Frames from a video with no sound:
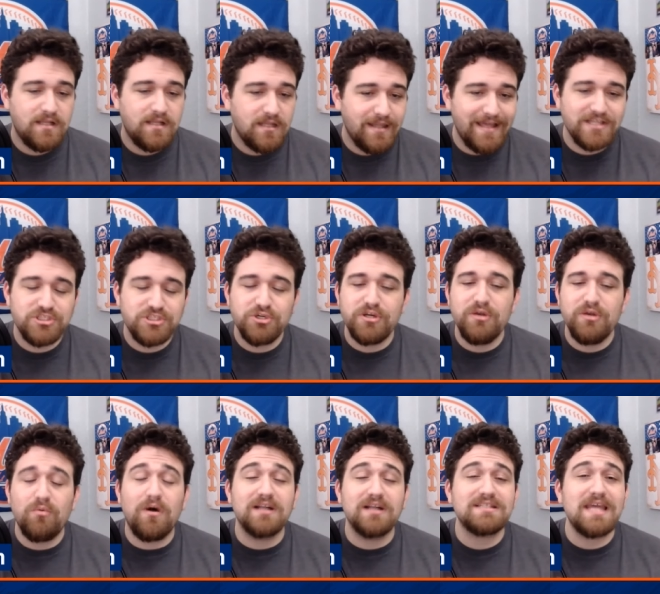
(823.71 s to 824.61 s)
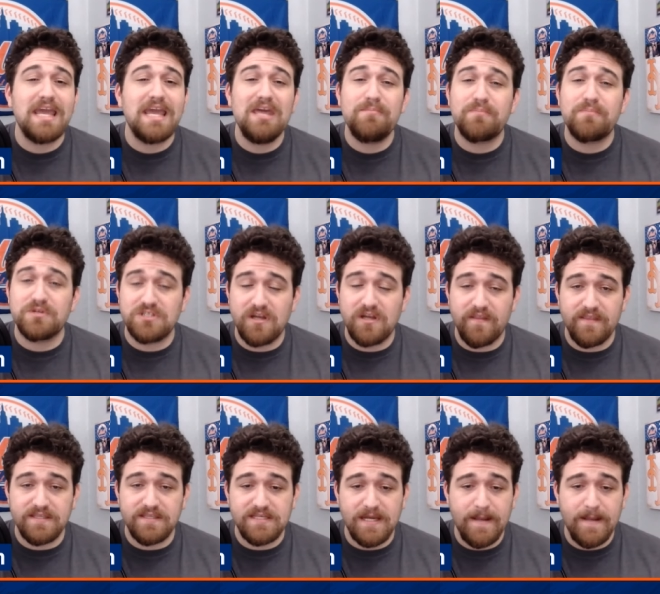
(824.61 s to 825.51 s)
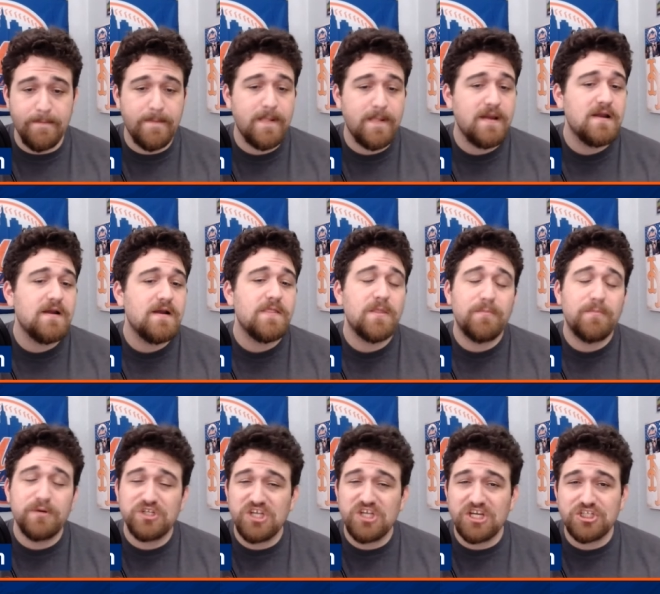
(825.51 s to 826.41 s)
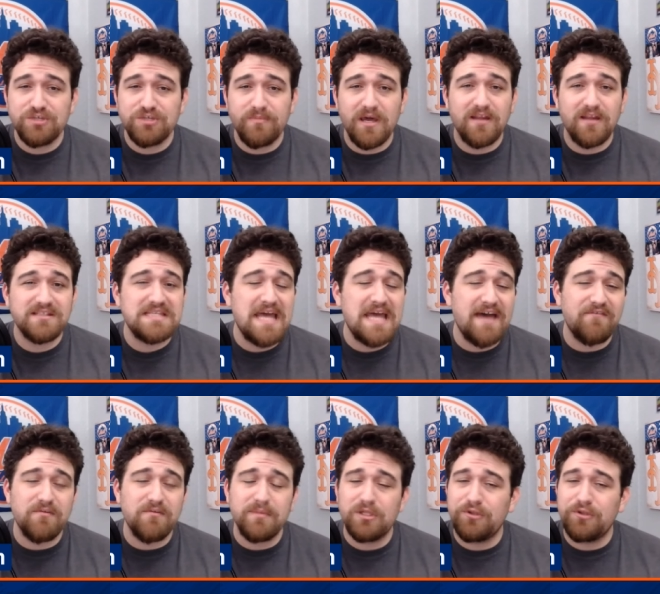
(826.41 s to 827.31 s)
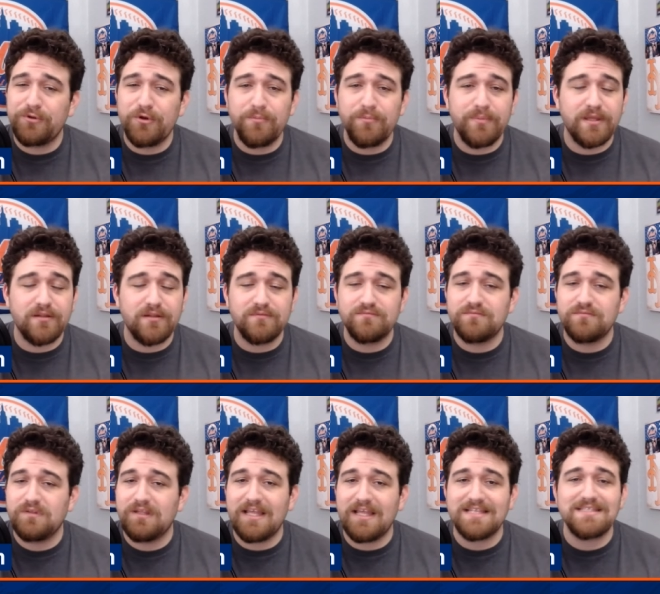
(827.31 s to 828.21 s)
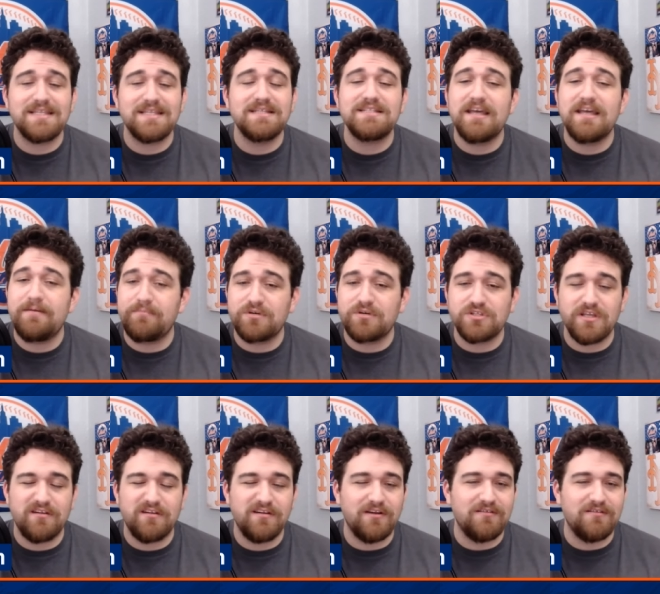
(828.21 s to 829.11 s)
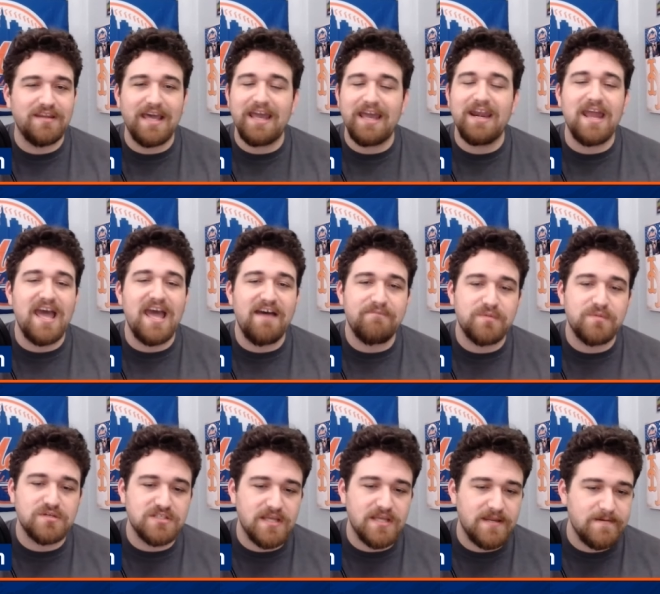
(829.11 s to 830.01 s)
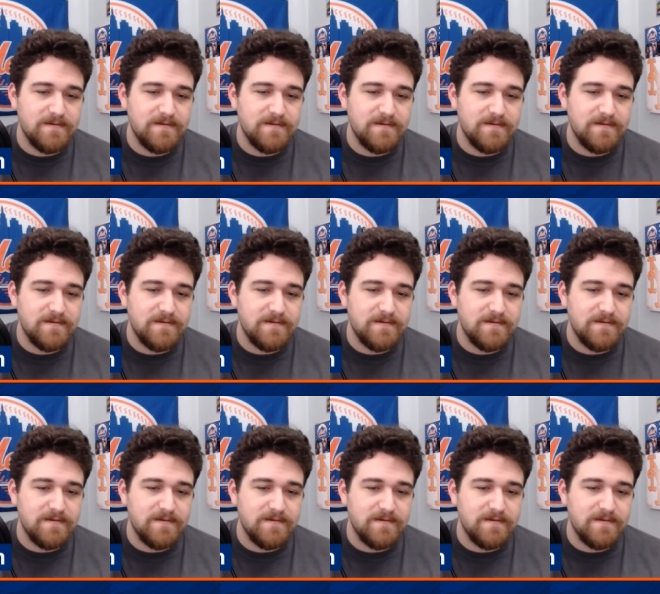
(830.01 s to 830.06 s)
Last year, he walked 8% of the time. The projection models have him a little bit less than 10%, 9.5%.